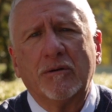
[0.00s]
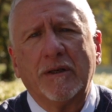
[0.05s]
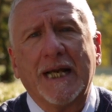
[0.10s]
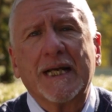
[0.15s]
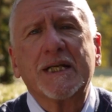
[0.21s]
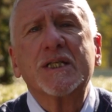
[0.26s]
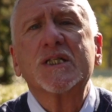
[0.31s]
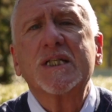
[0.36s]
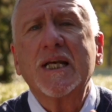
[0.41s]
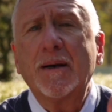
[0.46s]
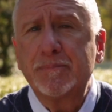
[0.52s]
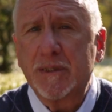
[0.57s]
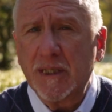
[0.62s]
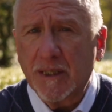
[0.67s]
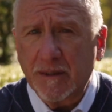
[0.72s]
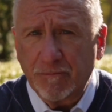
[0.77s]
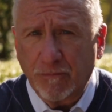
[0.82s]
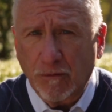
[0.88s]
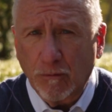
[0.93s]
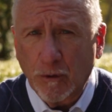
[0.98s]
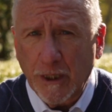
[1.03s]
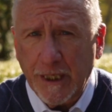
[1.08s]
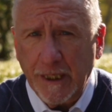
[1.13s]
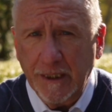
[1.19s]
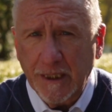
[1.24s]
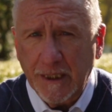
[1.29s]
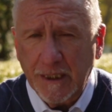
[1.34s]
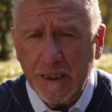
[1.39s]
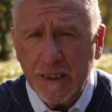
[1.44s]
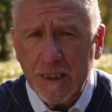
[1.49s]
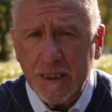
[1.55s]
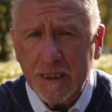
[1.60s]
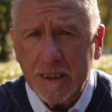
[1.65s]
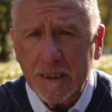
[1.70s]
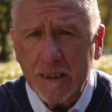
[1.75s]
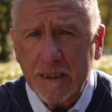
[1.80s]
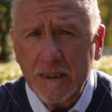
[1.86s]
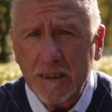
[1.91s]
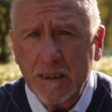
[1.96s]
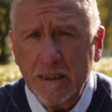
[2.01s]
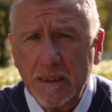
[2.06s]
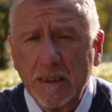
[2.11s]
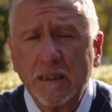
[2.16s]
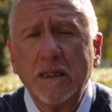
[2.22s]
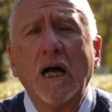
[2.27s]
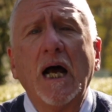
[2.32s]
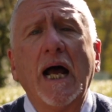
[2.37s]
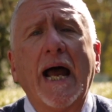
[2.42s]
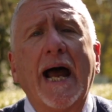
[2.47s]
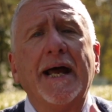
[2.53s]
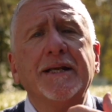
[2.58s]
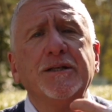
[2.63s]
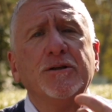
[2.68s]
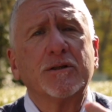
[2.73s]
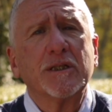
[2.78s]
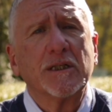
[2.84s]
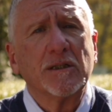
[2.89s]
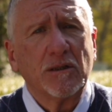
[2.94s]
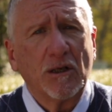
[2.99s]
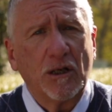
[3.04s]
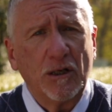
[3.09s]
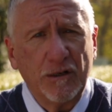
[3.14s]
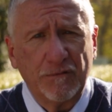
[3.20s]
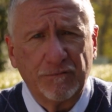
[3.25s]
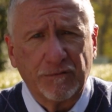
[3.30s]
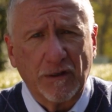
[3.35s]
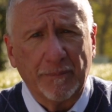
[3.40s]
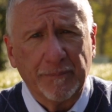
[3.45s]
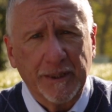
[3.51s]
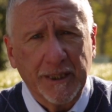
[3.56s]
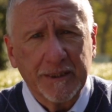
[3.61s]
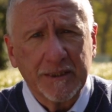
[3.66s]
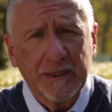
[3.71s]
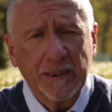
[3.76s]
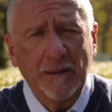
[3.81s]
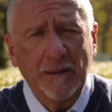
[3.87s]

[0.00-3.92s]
Accept it for what it is, and you can learn from it.